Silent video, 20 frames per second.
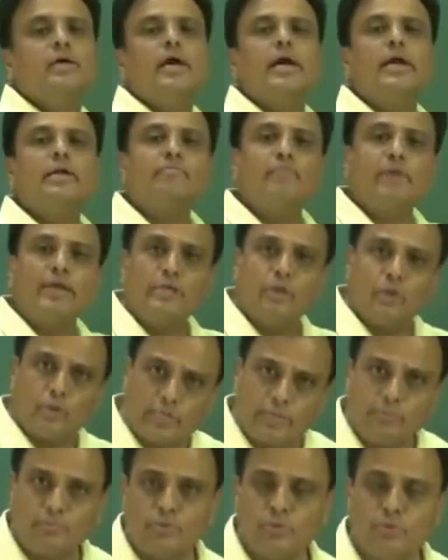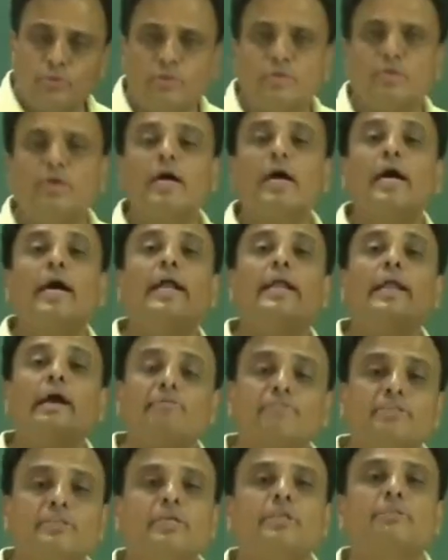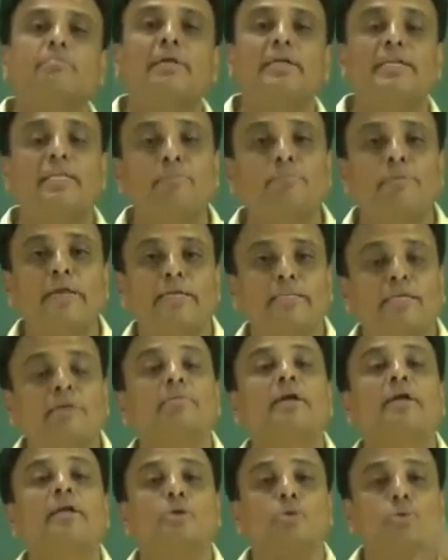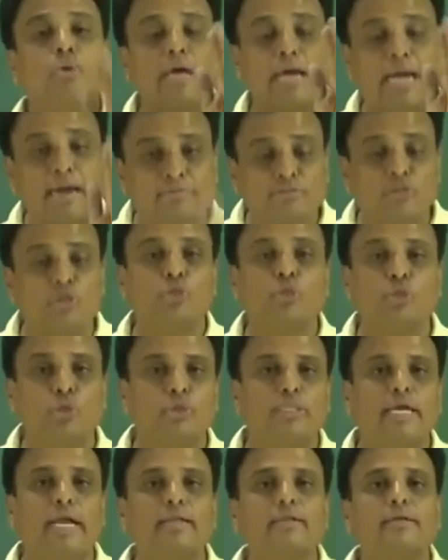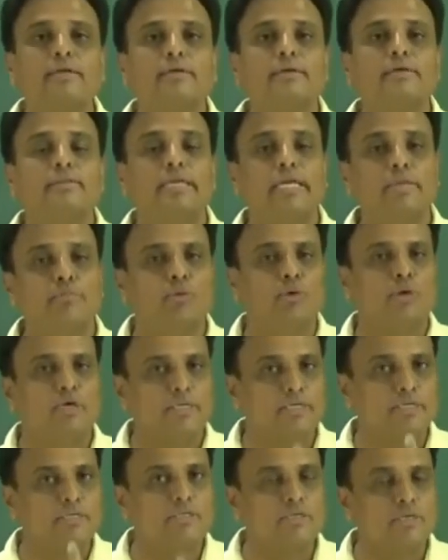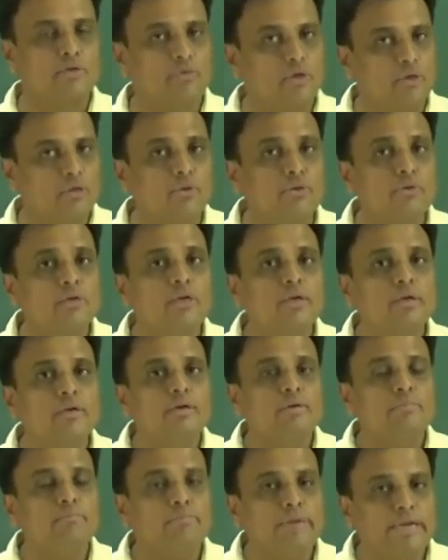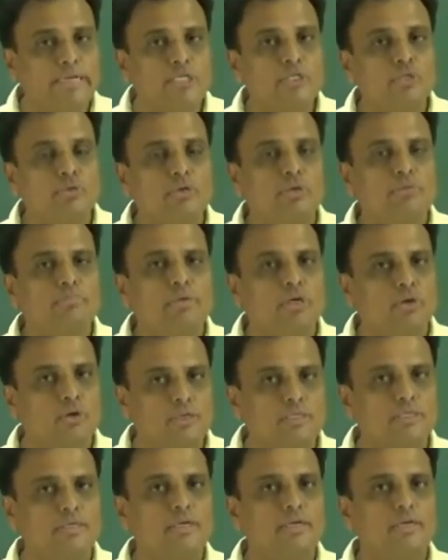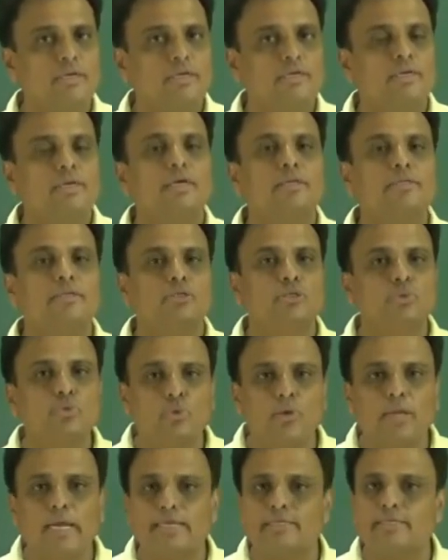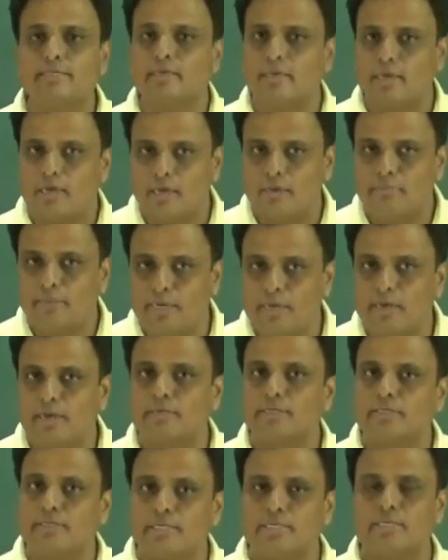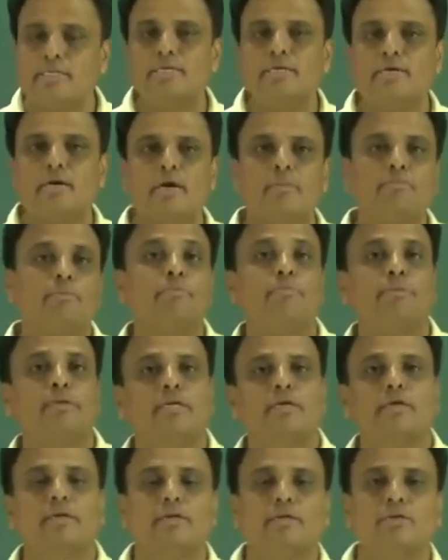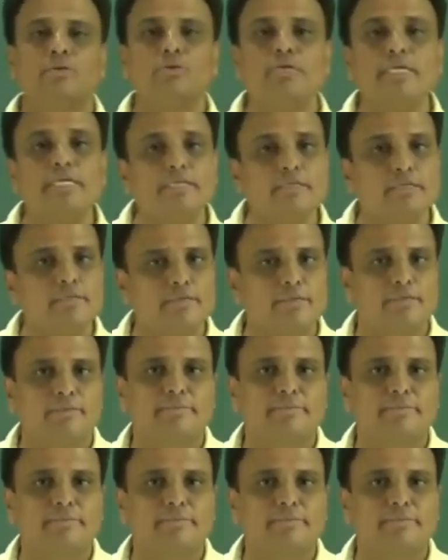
and find out M2, and after that multiply them, and you have to show that their product is equal to -1, because here the two lines AB and CD are perpendicular to each other.